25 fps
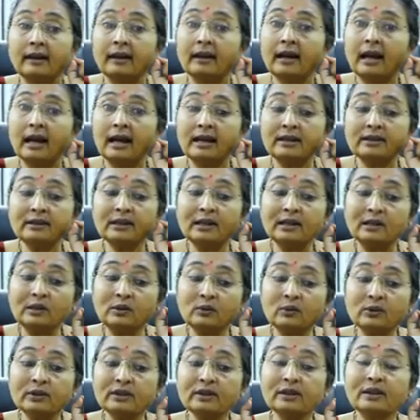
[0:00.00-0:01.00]
I shall
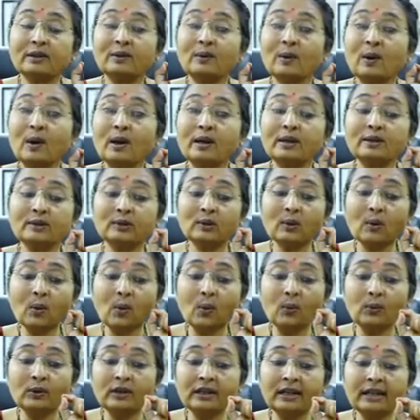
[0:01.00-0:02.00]
use steroids
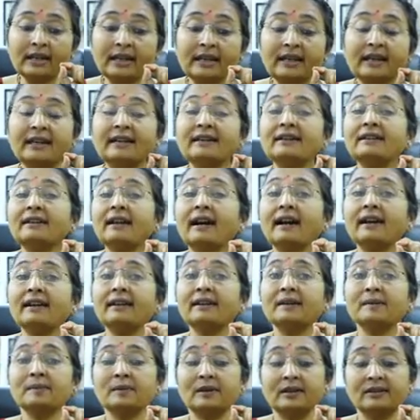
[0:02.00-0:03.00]
only in dire
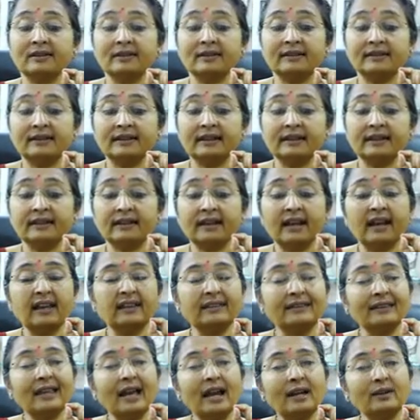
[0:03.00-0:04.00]
emergency,
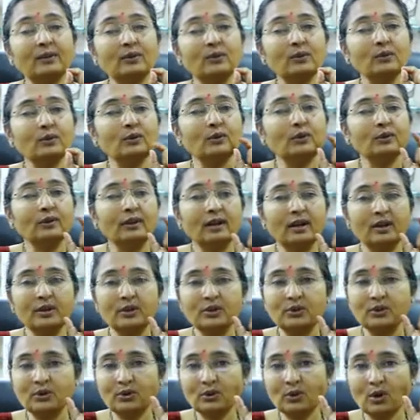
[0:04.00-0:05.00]
and that too a
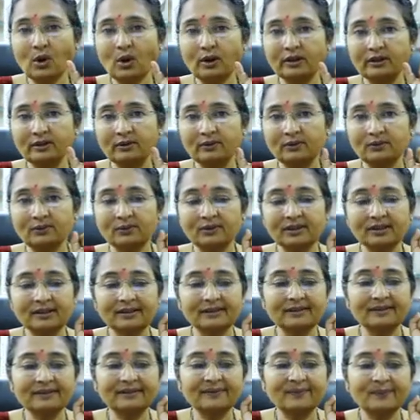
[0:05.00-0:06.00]
short course.